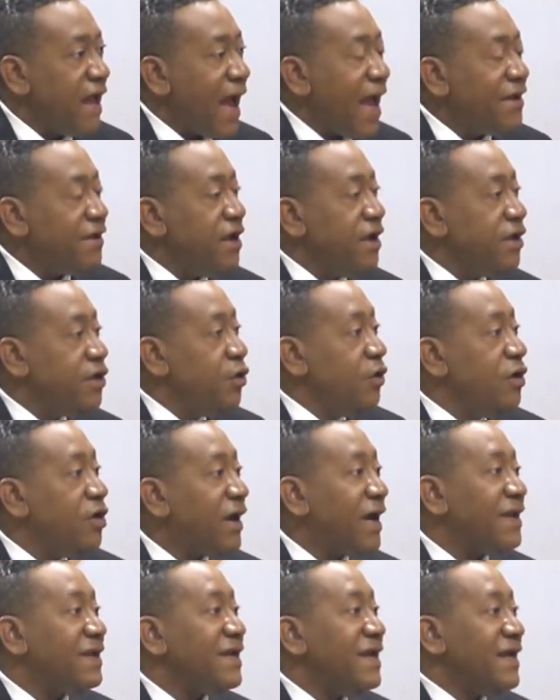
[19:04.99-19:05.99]
And you
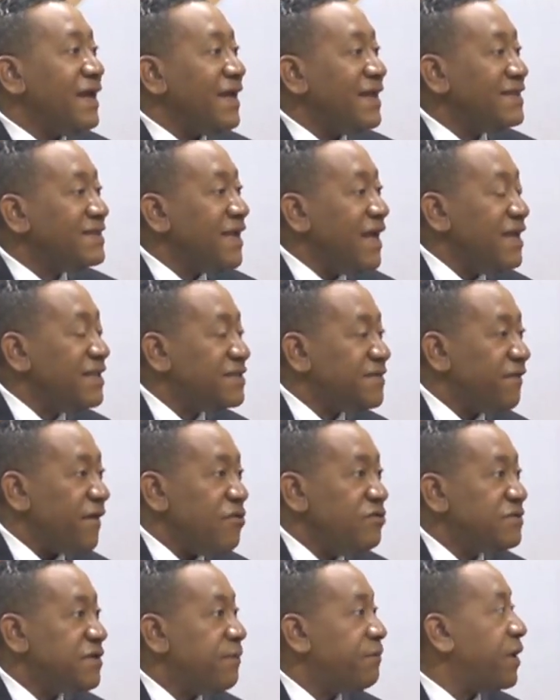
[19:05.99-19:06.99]
look at it's
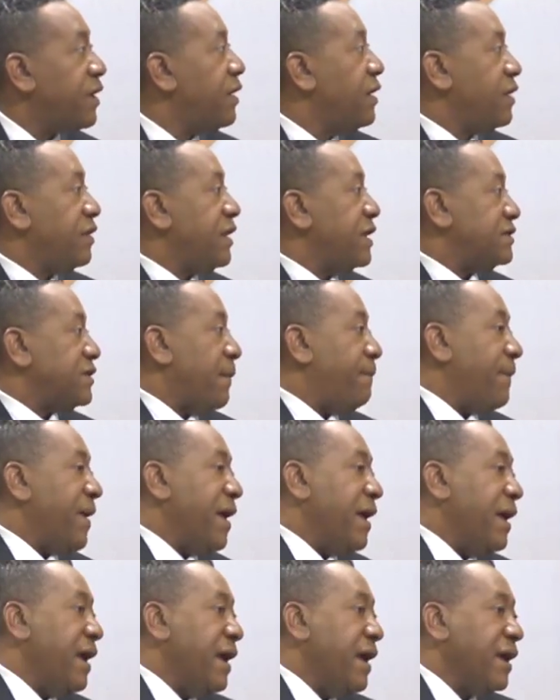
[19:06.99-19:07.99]
very simple. There's a
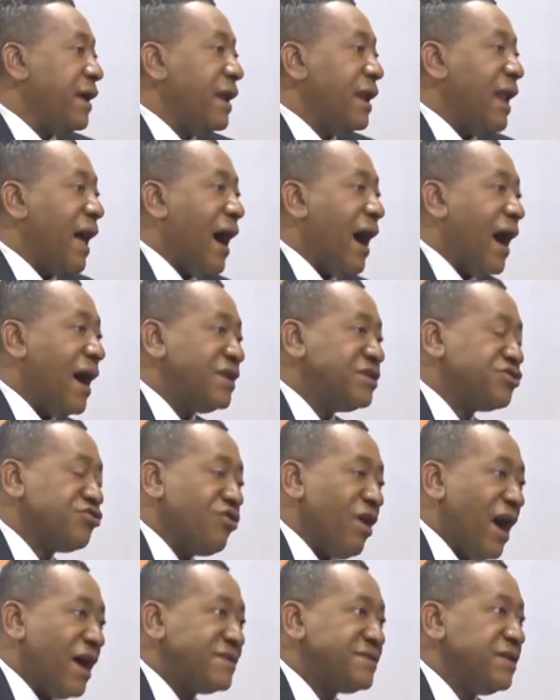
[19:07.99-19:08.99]
big, large,
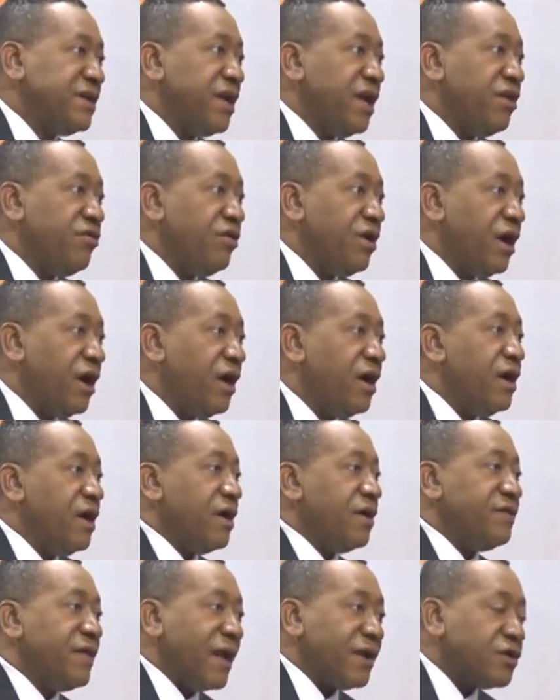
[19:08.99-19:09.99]
grassy area
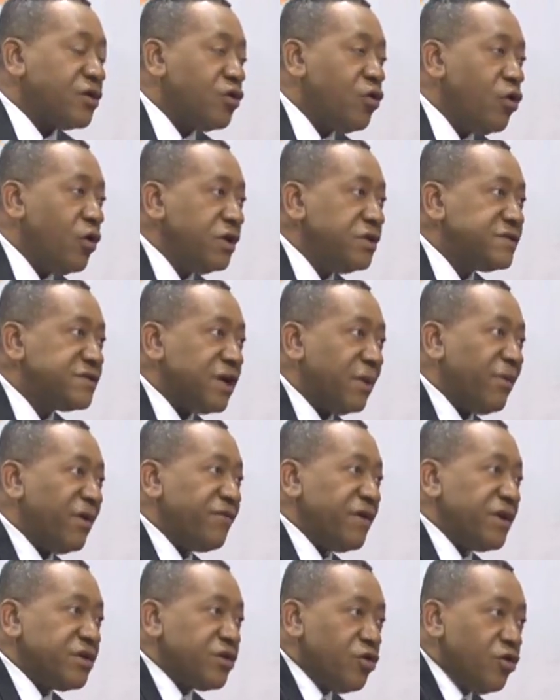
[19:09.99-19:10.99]
that some
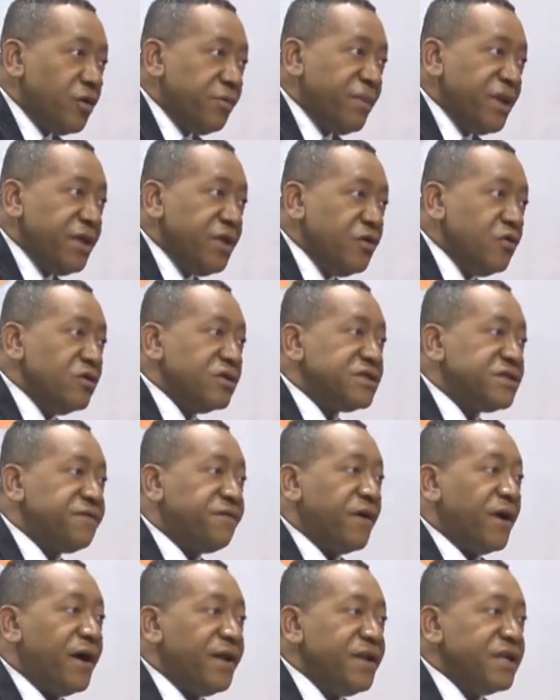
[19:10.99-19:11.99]
of it could be used
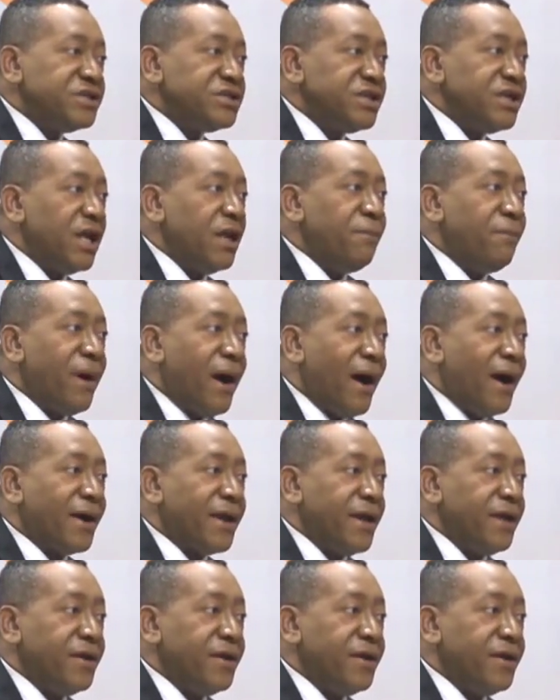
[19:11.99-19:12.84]
for additional parking.